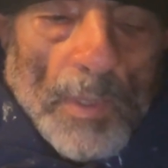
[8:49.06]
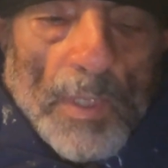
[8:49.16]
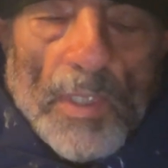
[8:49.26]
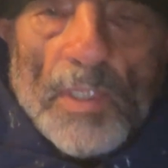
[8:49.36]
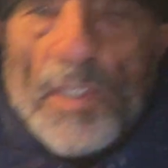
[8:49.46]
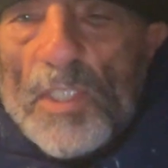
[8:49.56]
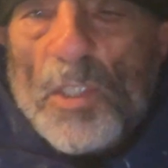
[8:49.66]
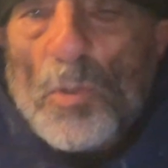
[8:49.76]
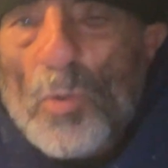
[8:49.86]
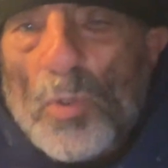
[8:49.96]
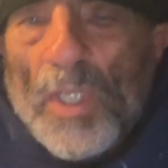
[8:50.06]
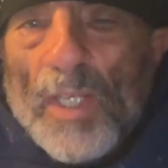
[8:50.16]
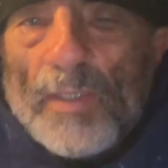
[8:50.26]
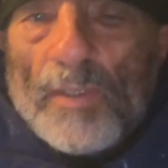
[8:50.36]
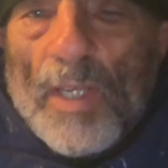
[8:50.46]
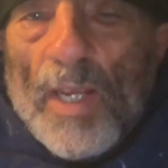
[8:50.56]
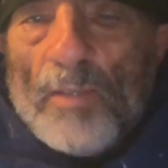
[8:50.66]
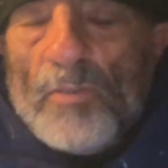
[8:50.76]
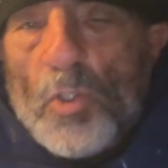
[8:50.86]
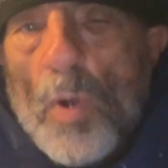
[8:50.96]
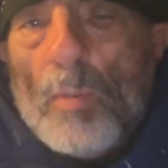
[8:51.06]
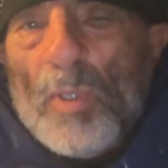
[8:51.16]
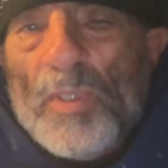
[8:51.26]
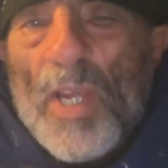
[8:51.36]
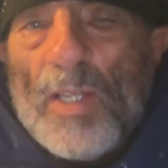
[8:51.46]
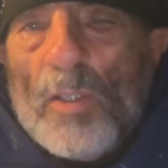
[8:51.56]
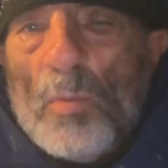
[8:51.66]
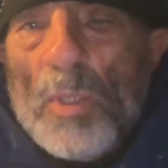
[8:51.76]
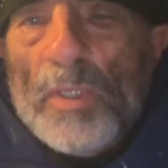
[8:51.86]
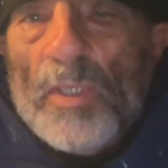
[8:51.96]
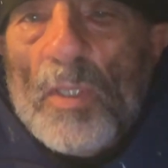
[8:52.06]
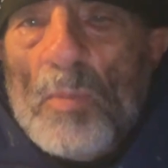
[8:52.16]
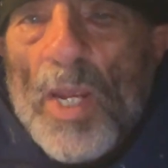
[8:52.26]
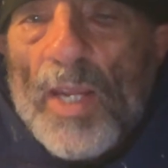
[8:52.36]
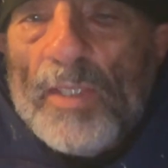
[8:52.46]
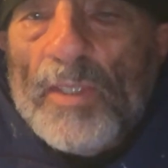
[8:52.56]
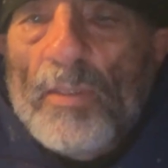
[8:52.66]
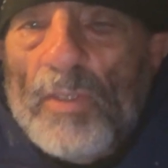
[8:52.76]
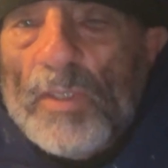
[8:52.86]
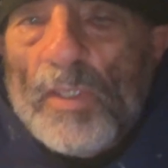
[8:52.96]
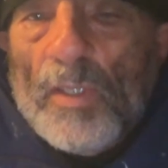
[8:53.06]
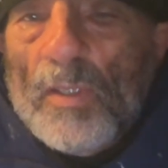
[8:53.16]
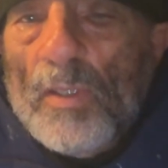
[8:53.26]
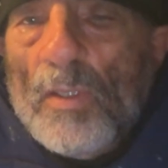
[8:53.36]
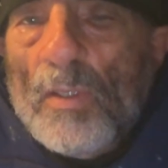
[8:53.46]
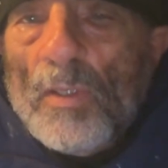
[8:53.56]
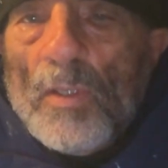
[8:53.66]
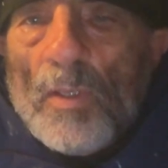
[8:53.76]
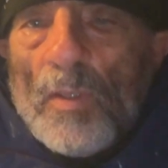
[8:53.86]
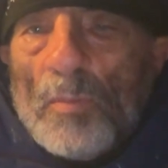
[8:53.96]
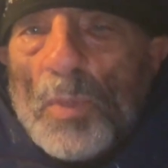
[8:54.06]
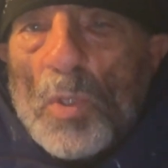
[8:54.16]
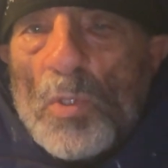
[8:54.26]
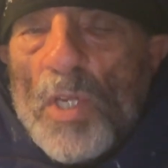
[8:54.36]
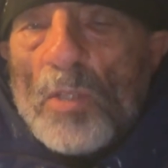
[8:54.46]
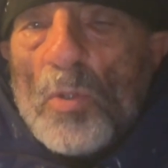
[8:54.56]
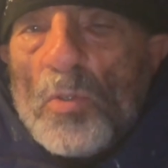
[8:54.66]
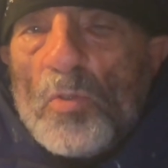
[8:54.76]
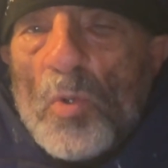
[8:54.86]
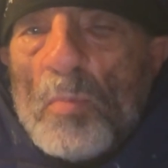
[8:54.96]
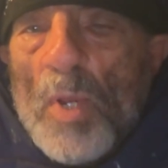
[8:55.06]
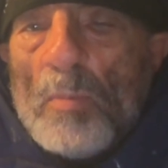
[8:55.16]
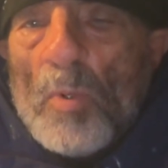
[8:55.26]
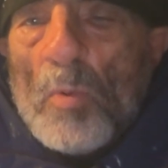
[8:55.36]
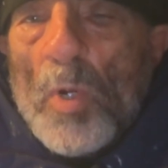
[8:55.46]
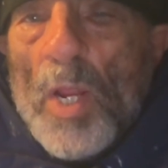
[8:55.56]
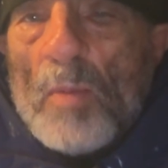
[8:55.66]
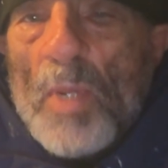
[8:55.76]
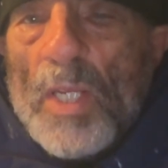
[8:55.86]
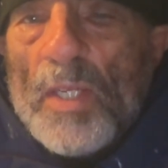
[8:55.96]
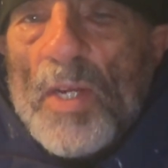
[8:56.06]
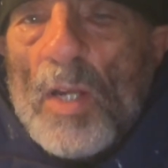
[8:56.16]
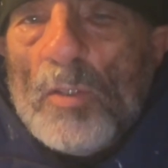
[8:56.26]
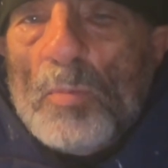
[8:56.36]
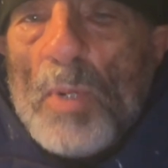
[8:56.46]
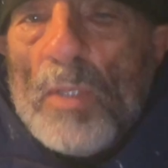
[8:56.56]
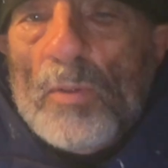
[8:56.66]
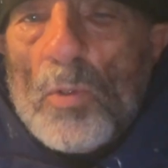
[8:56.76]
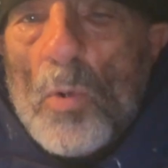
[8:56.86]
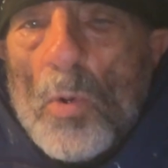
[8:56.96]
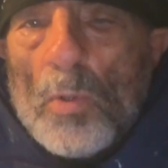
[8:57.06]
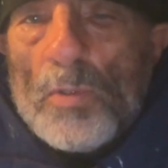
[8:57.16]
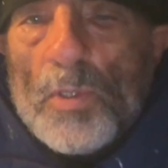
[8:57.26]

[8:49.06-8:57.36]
In addition to that, I have trouble documenting my activity because I don't remember when I make an outbound call.